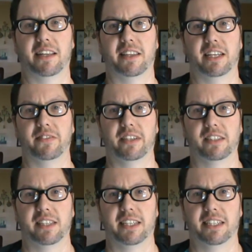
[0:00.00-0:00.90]
of think of it as
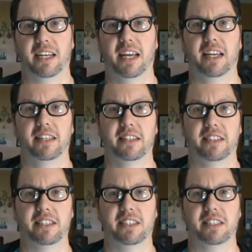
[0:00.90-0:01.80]
like,
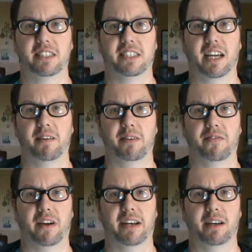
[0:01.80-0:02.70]
this is the time you
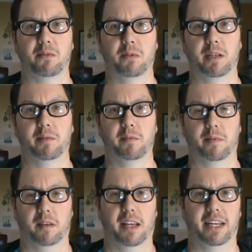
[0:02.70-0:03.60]
find out
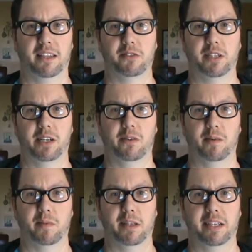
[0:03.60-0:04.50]
Lieutenant
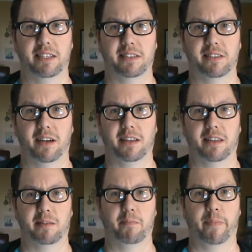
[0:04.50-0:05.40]
Ripley is not
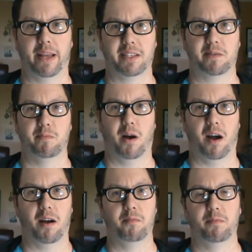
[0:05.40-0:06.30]
the best
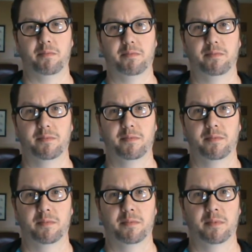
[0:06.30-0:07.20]
mom
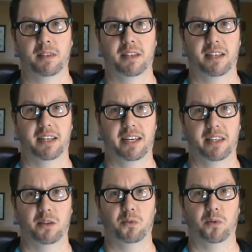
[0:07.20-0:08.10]
in
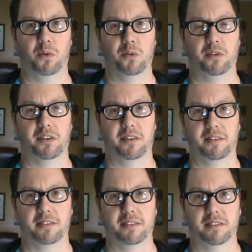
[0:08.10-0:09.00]
the world.
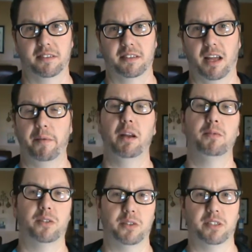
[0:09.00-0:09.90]
I mean, I'm
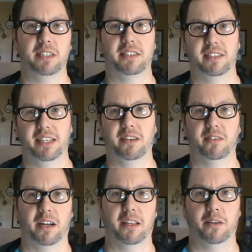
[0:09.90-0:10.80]
sure she's, you know,
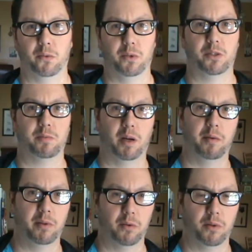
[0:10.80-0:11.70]
not the worst mom
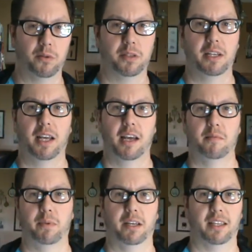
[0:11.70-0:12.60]
in the world,
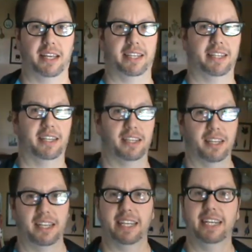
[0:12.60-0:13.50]
but like,
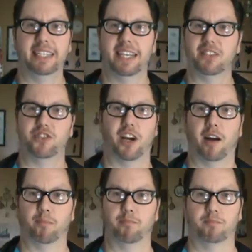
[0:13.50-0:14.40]
get a desk job,
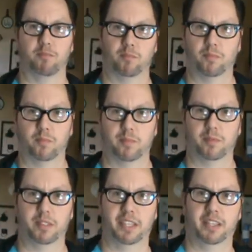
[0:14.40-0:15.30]

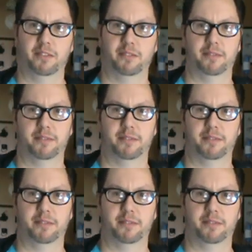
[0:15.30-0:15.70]
you know?